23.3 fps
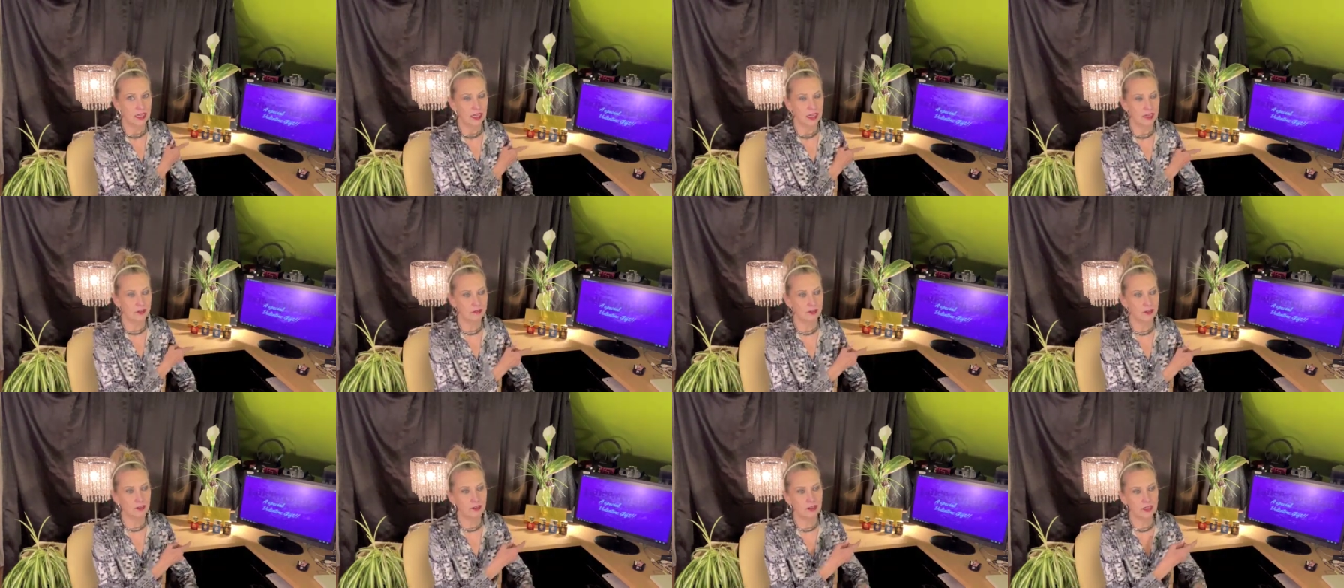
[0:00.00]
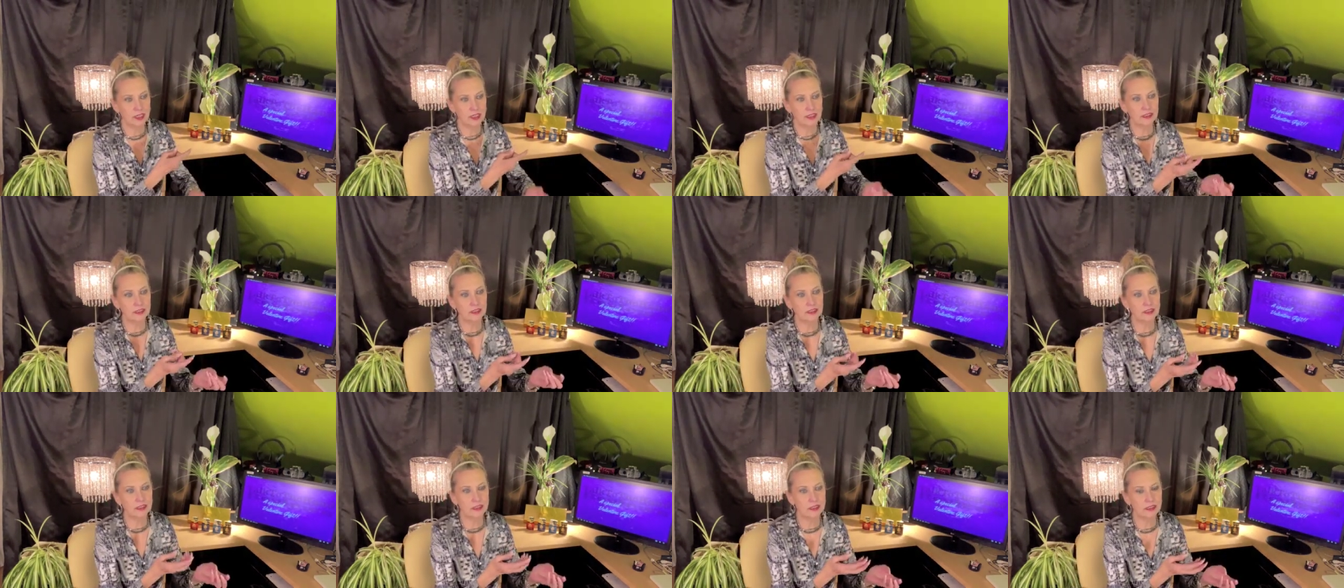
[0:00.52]
If they're going
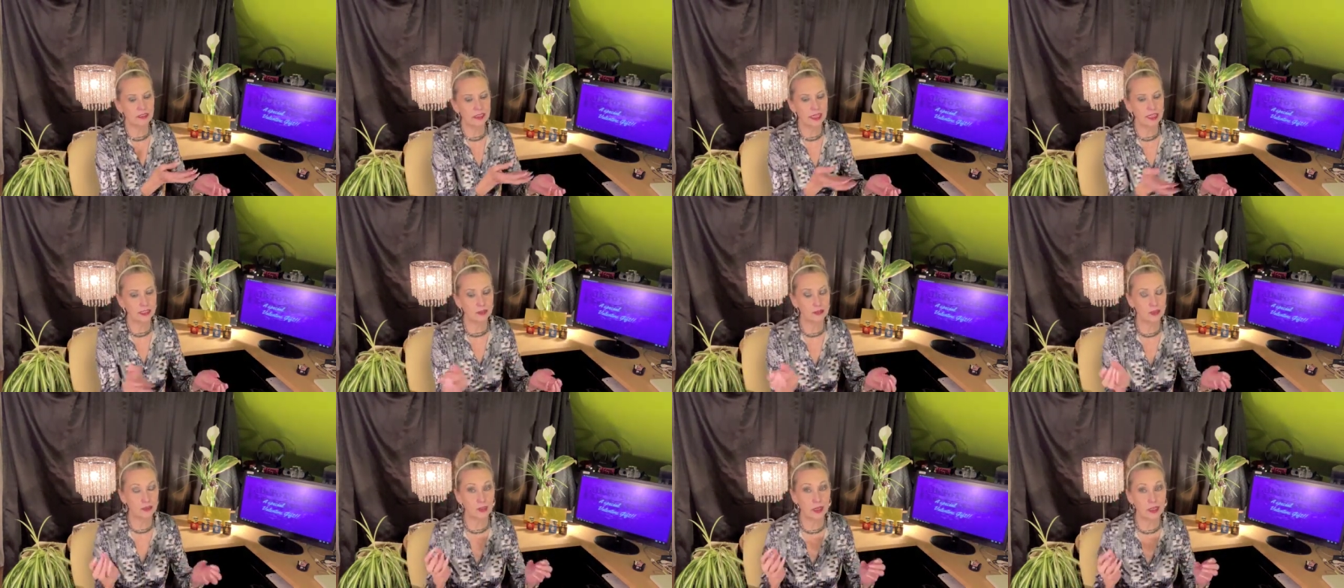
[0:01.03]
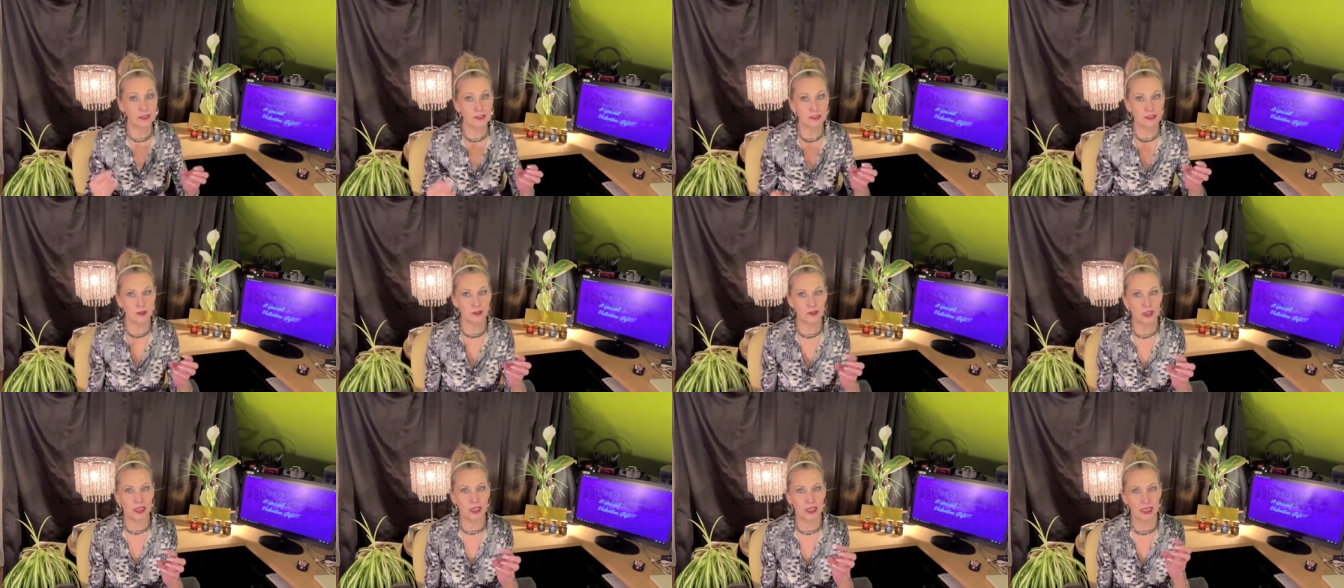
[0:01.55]
to let you try
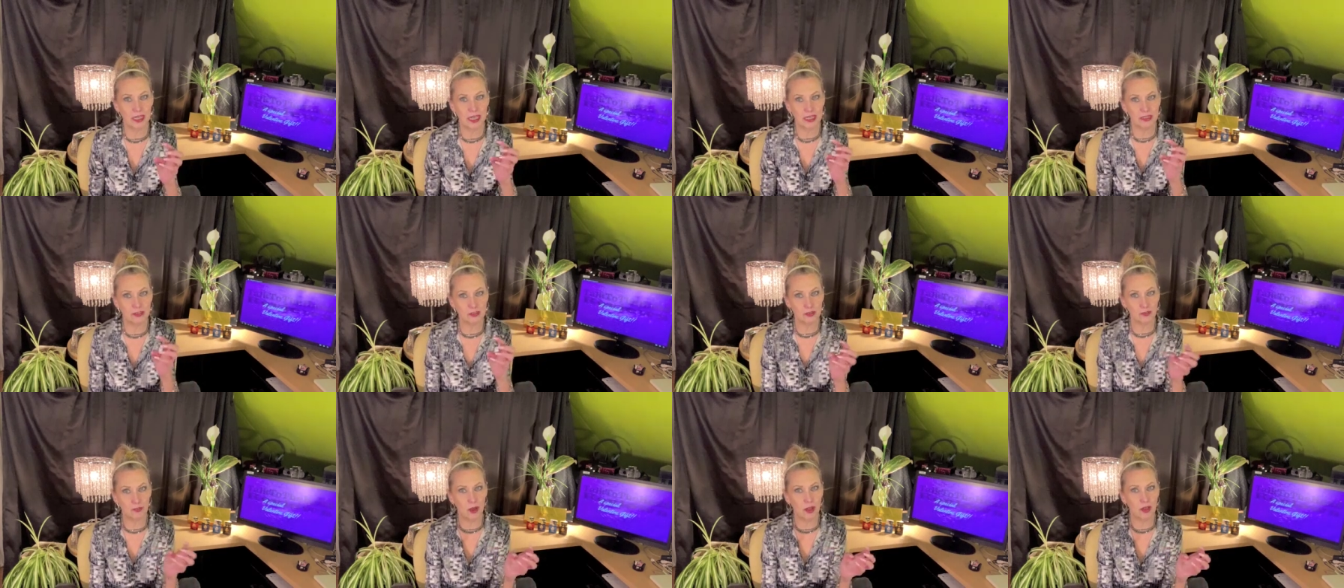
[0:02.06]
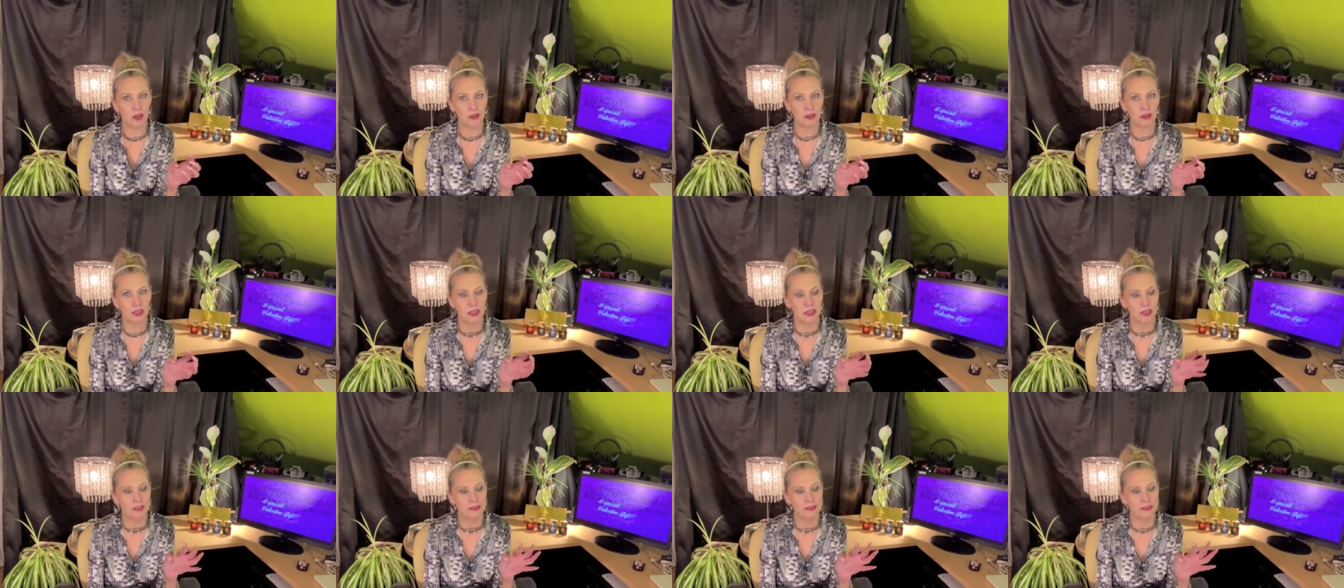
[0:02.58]
something at a small
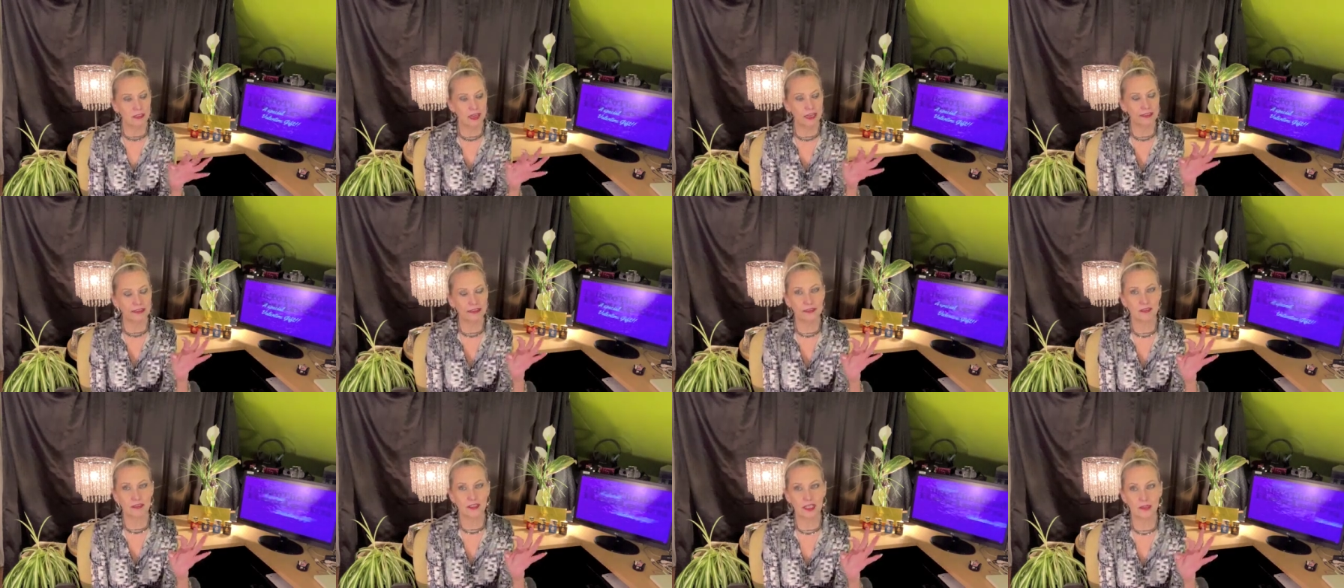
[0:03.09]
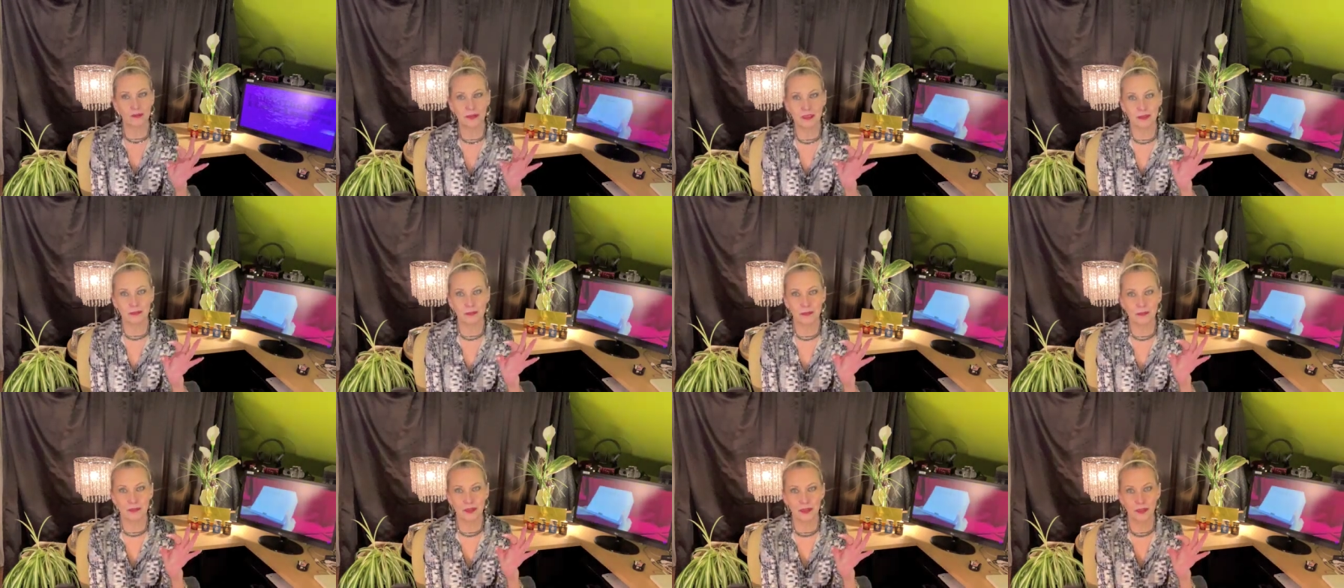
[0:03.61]
size, it's going to be,
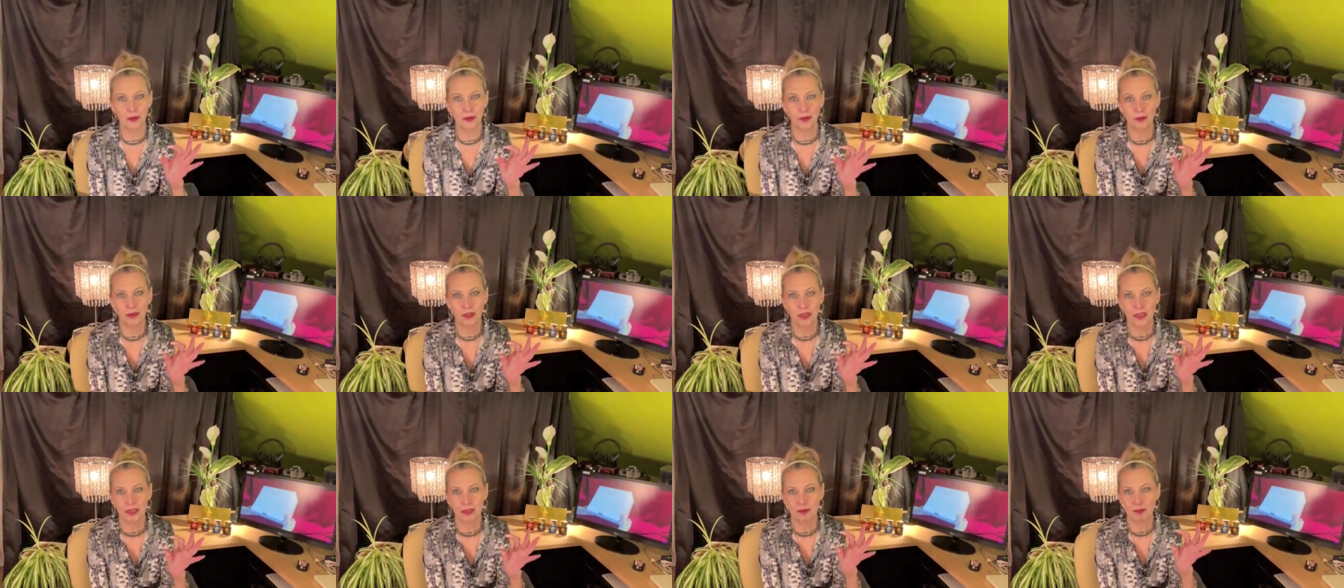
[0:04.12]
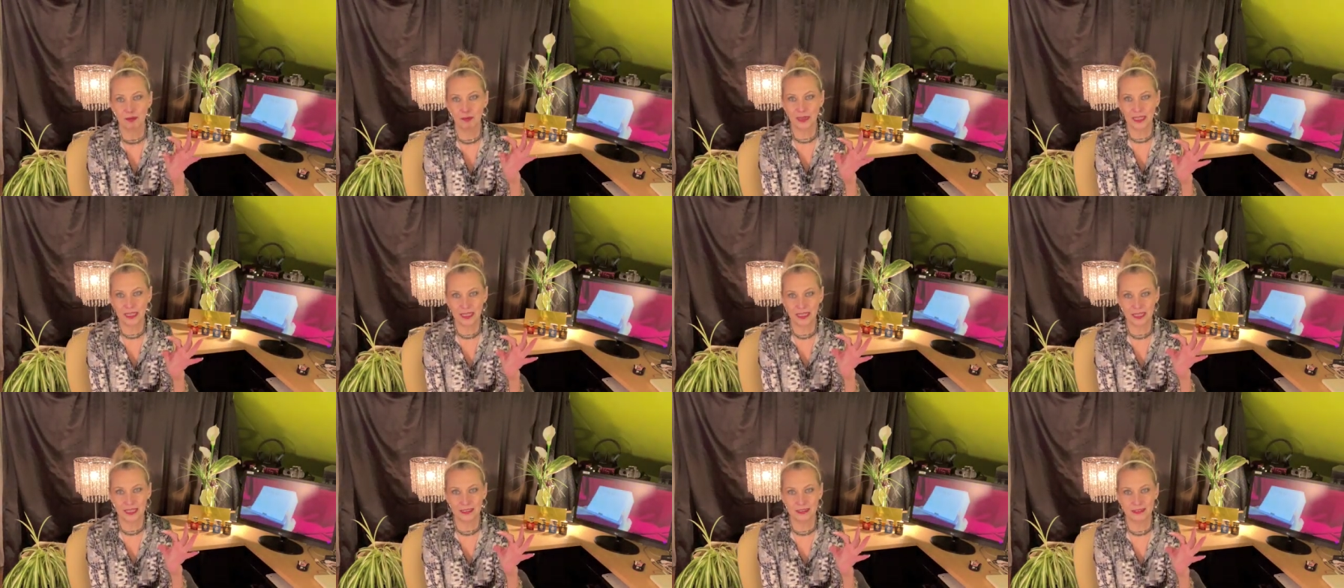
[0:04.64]
you know,
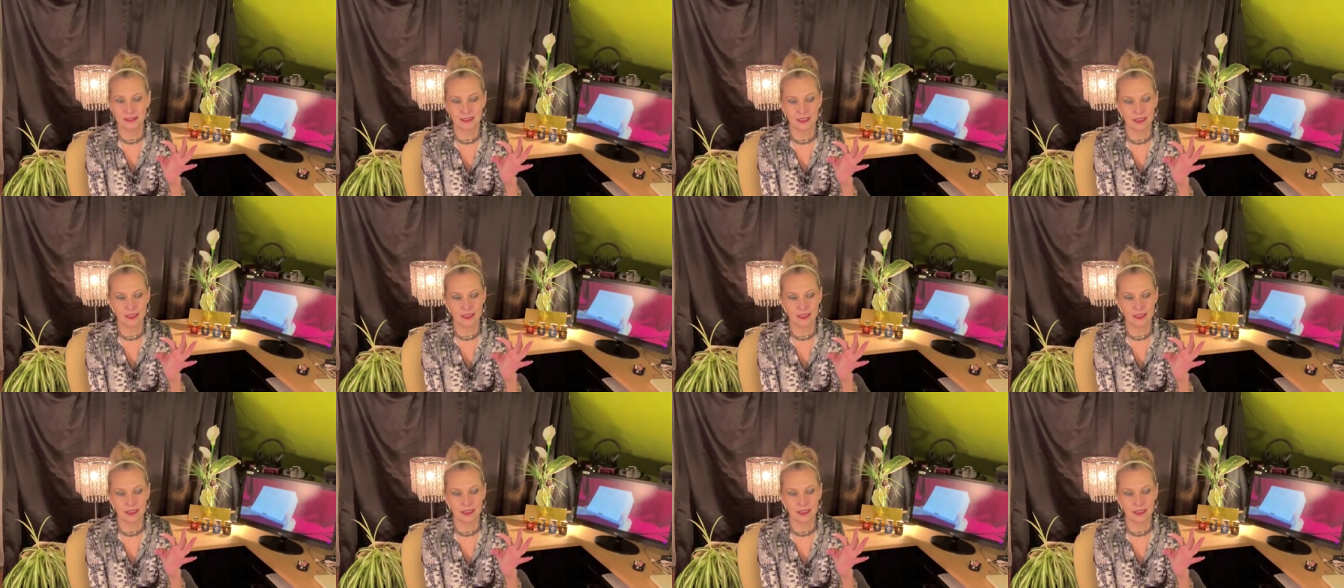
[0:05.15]
minis.